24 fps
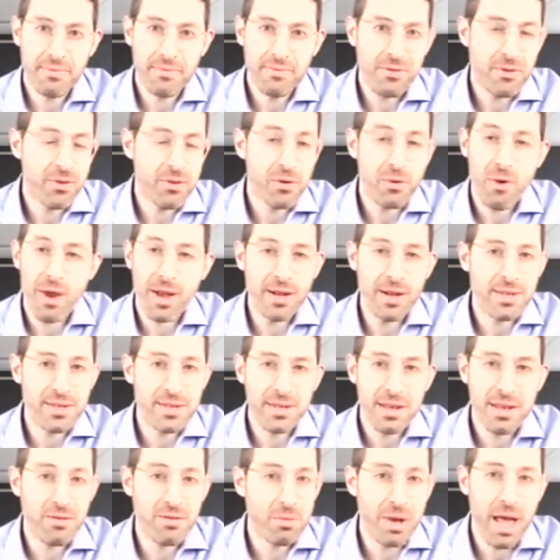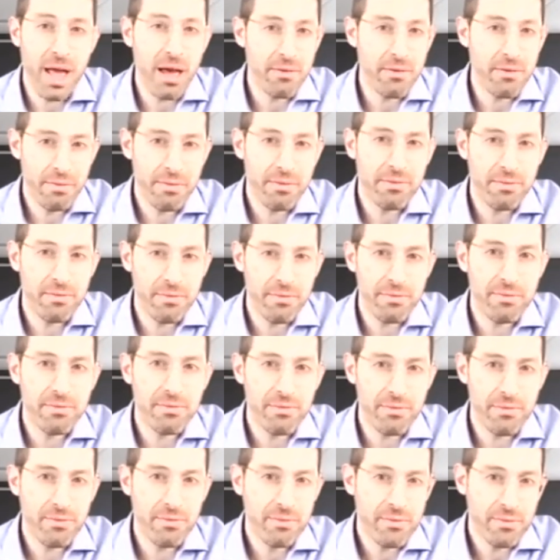for the greatest gift we have,
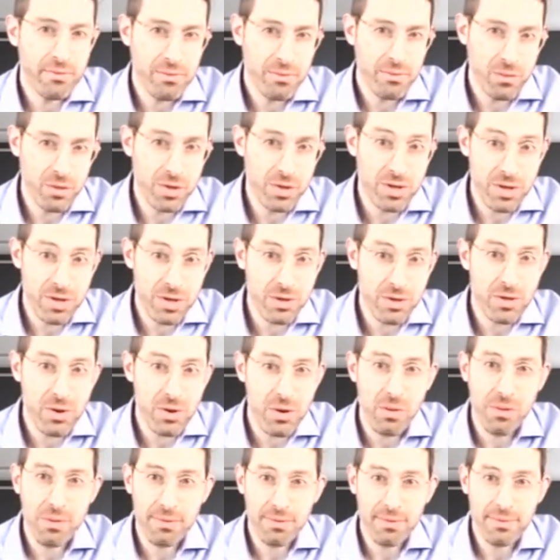which is our soul.